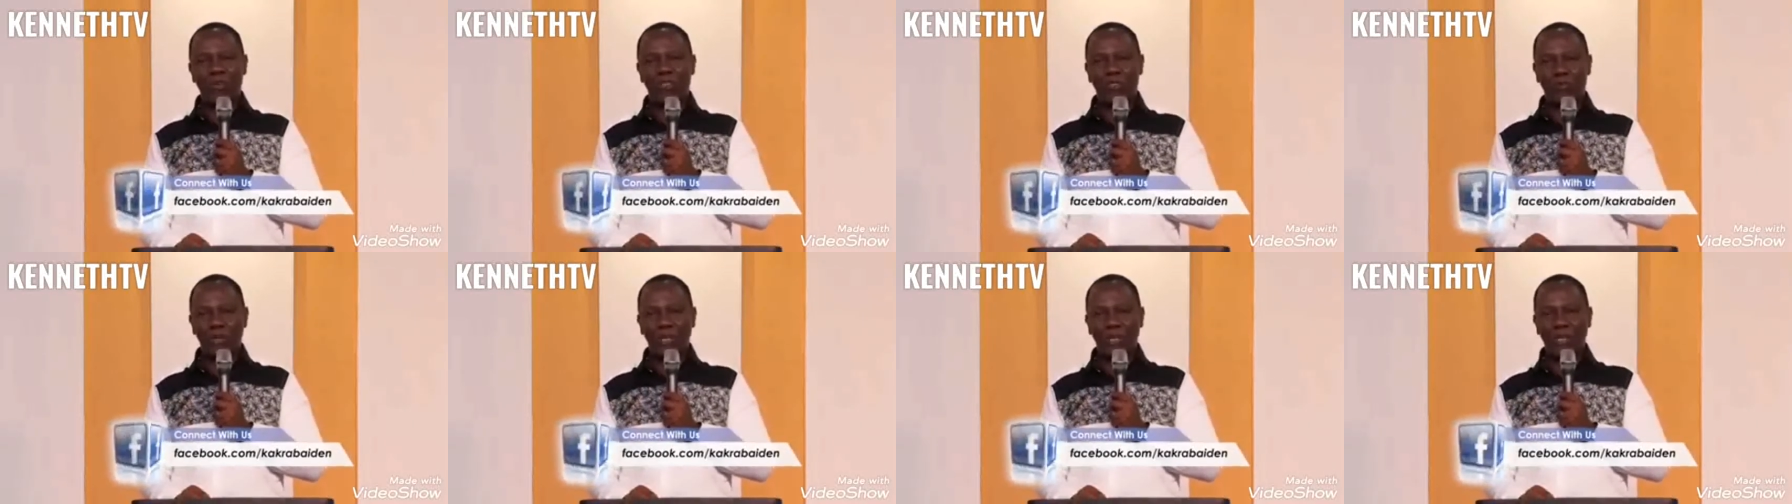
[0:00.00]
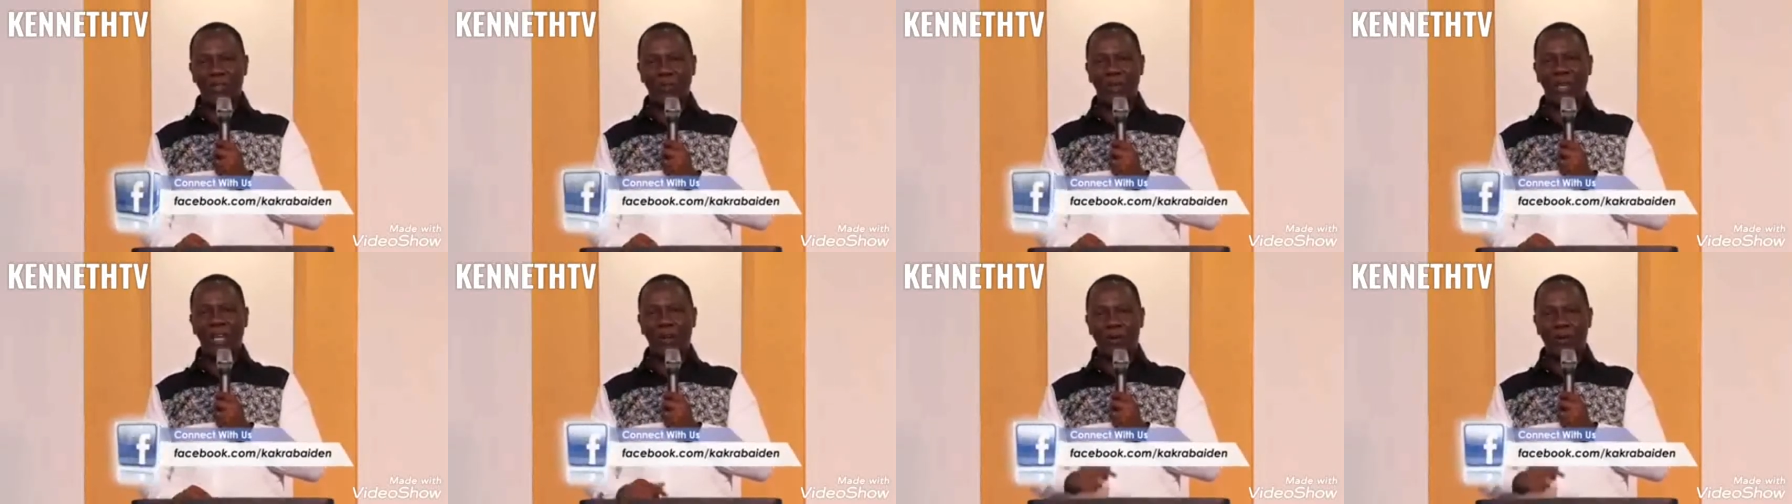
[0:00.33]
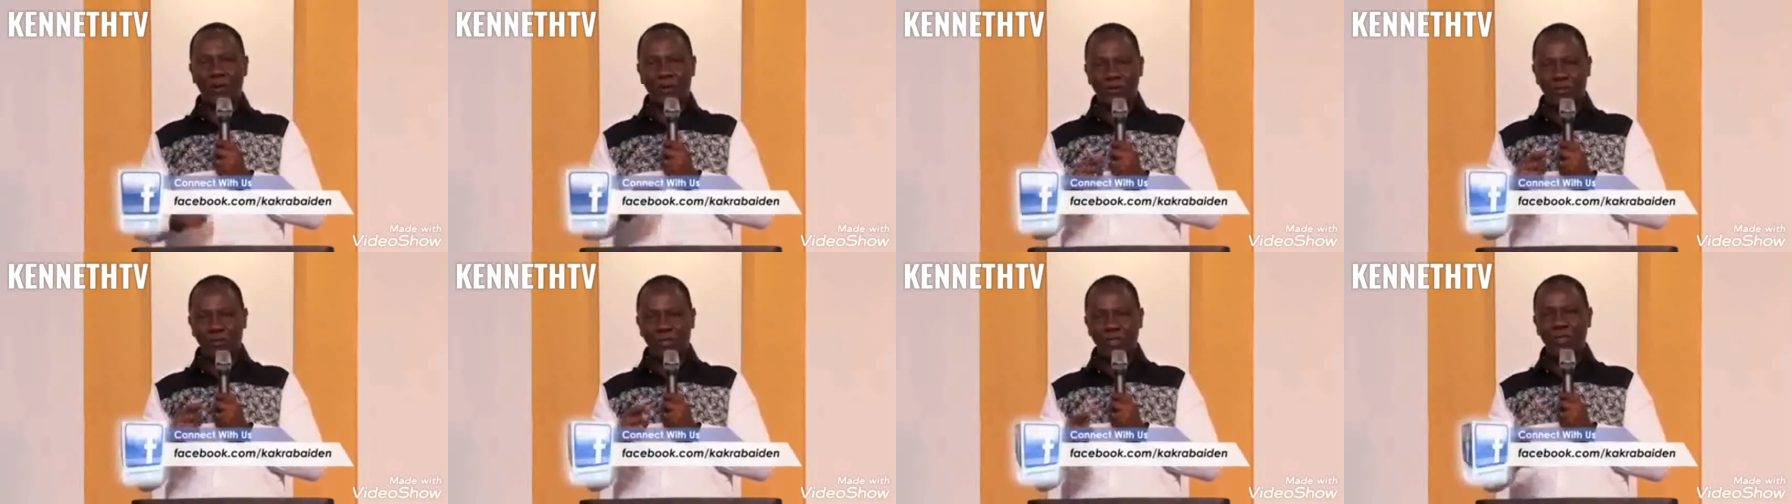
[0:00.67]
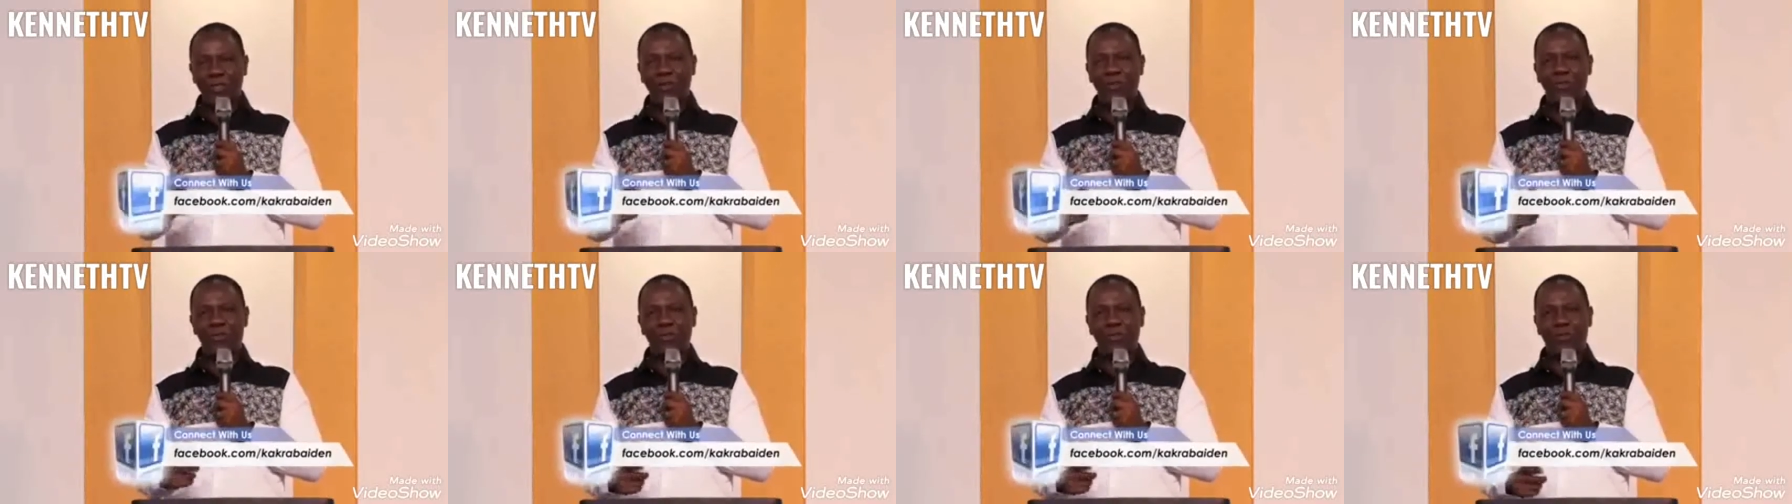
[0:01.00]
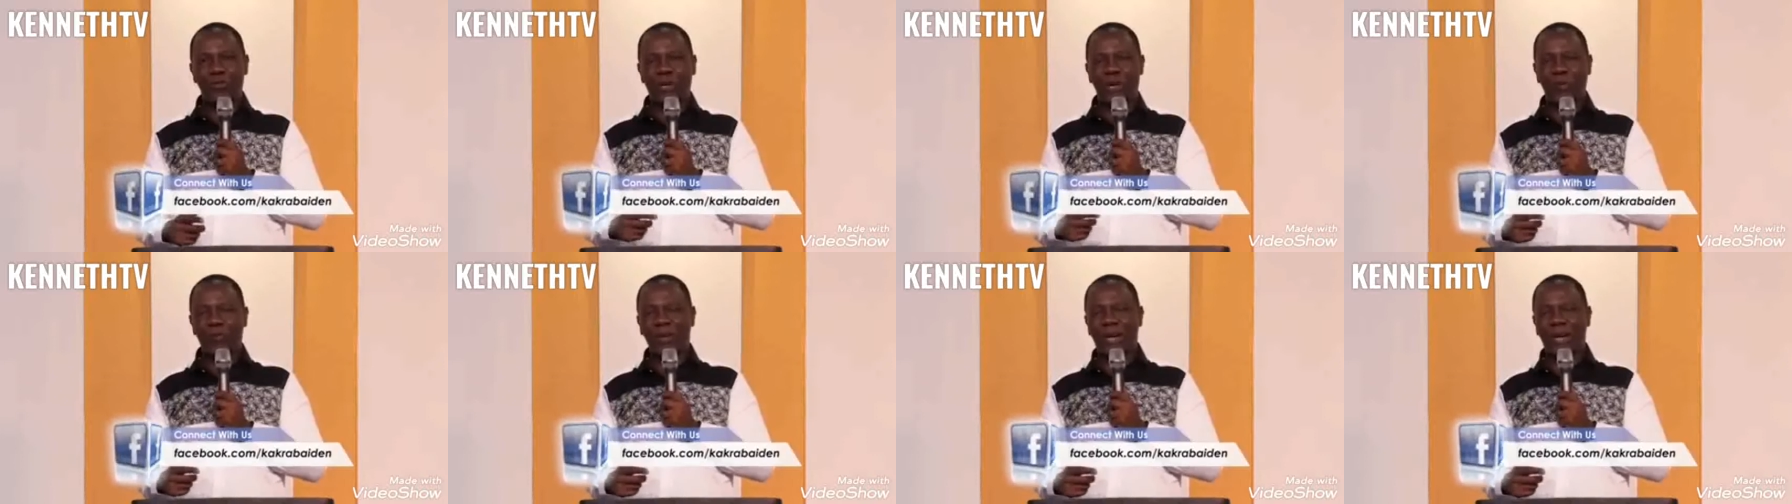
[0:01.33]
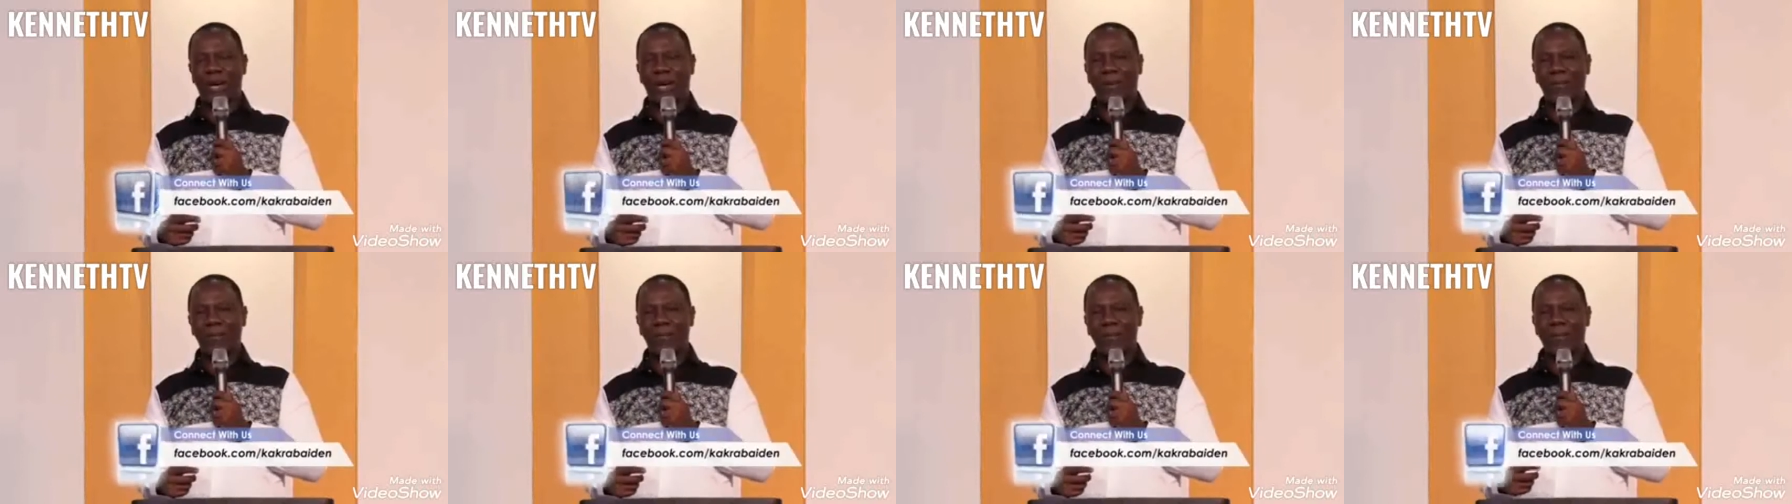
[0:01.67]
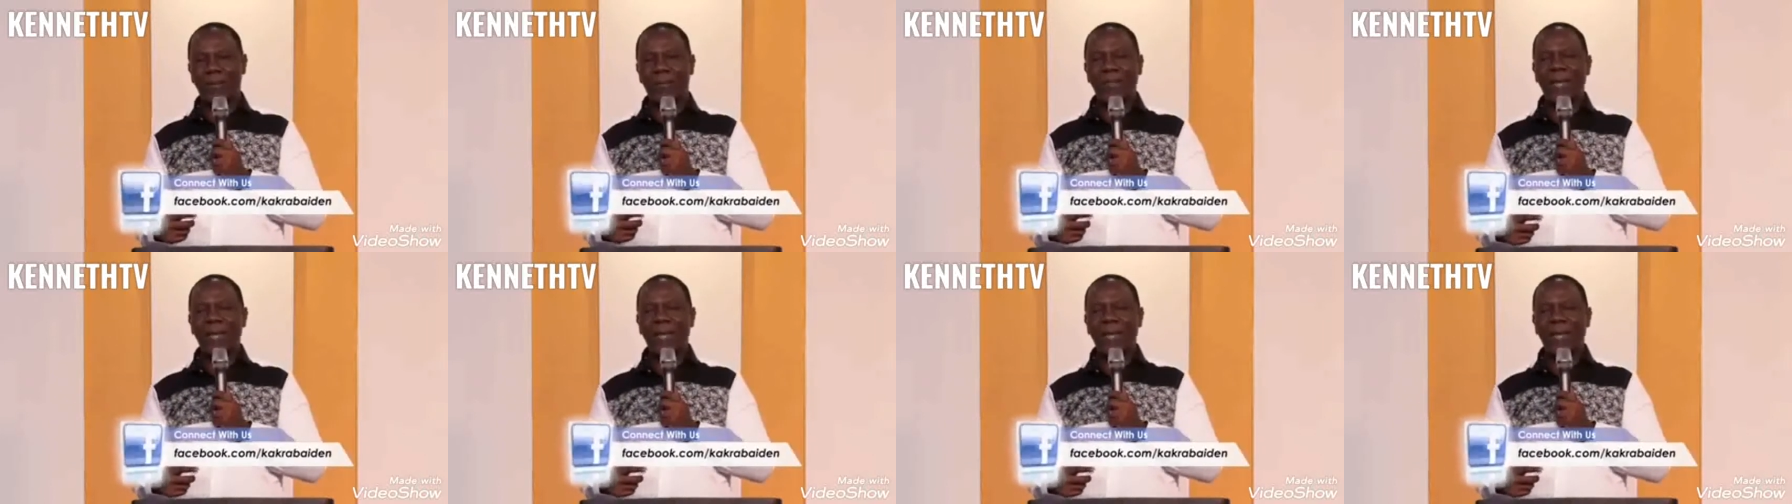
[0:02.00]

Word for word: verse 23, it continues to talk about